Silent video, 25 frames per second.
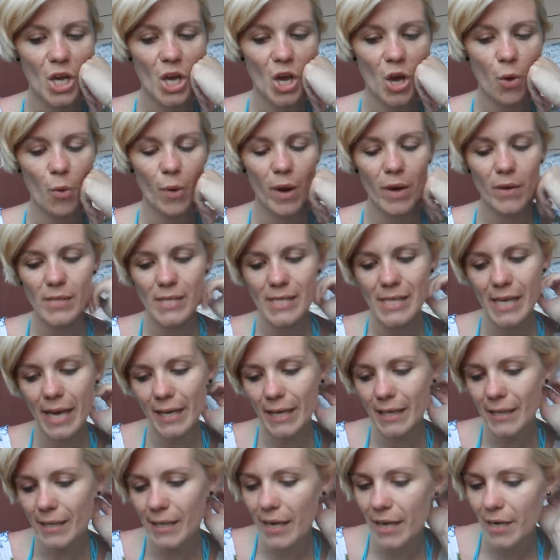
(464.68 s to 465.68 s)
Go
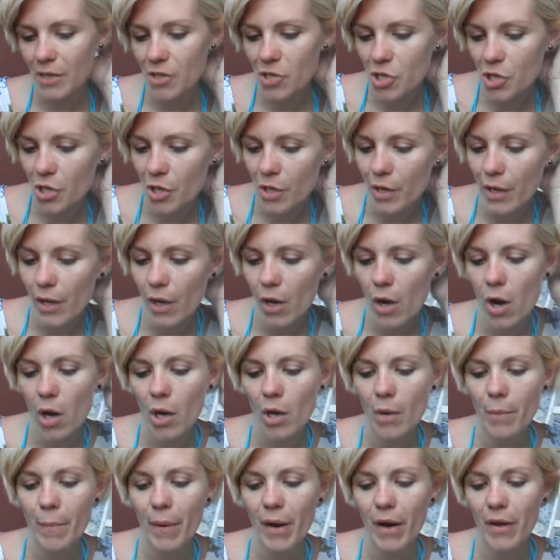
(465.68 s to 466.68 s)
outside in nature and
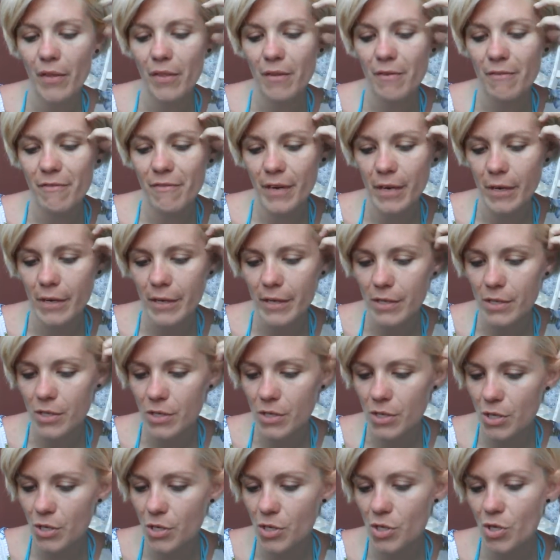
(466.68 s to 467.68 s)
call upon the fairies
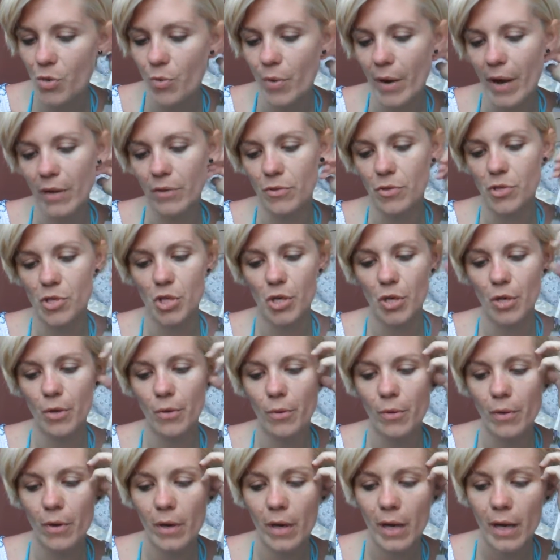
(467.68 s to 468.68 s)
to surround you.
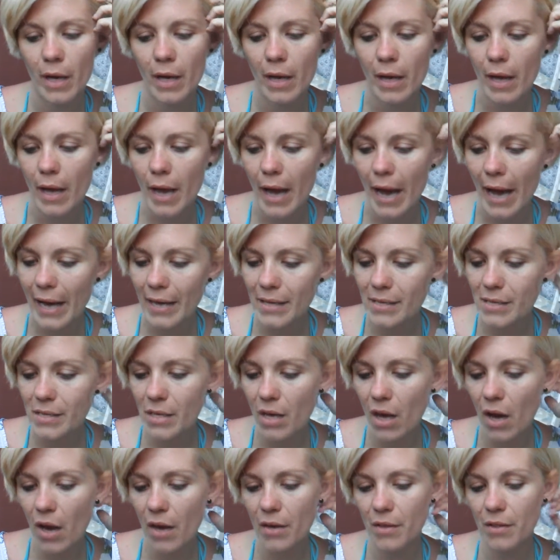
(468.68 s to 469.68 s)

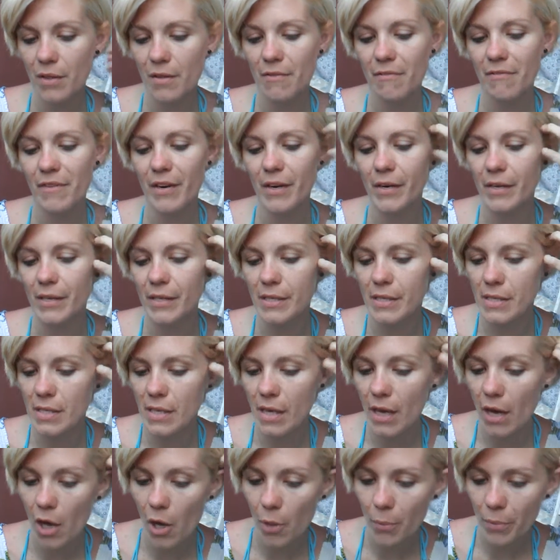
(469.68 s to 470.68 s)
Ask God and the fairies
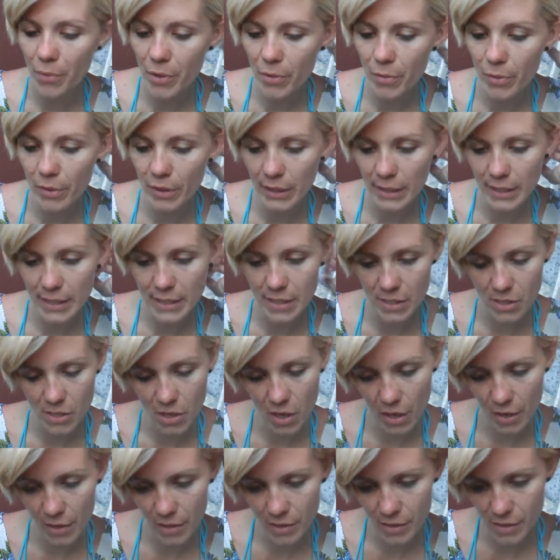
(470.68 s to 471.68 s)
to help you release
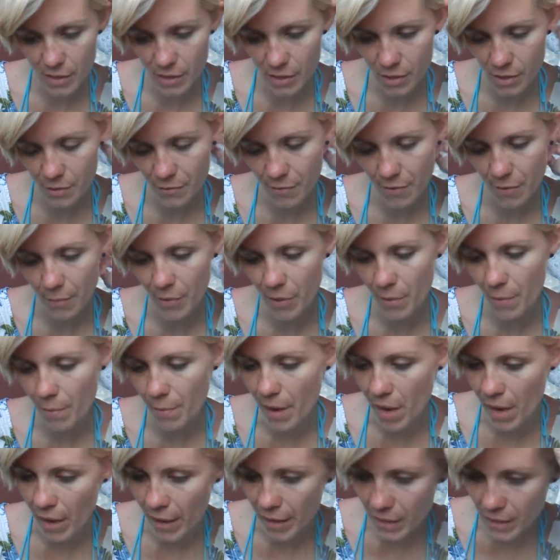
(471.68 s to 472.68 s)
toxins from your
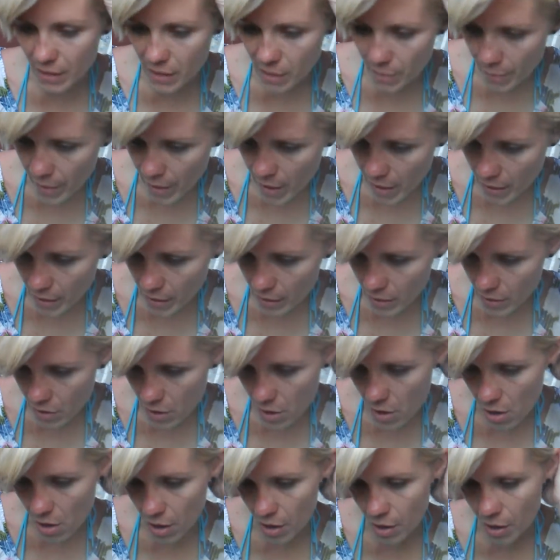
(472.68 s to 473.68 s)
mind, body, and
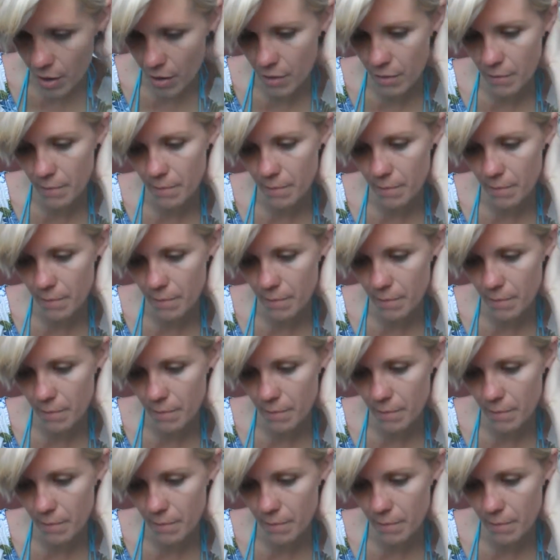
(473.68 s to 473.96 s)
heart.